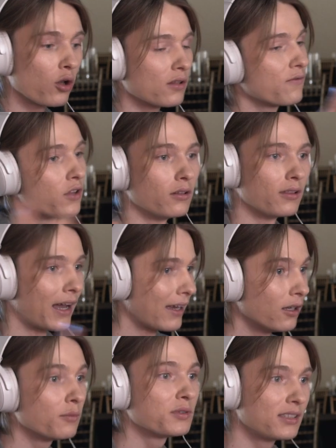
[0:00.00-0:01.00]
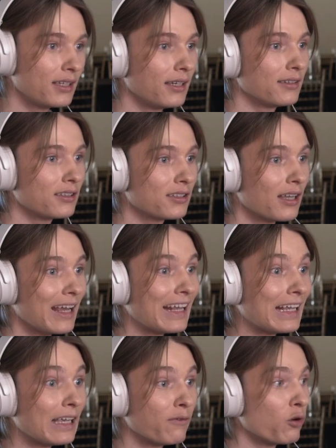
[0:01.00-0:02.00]
All of the lineup scenes,
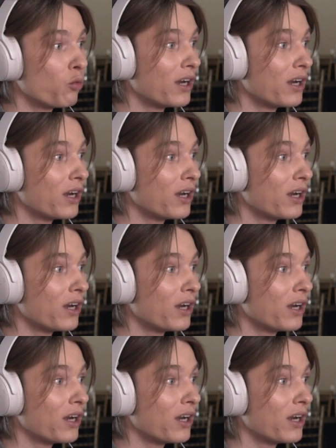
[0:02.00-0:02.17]
even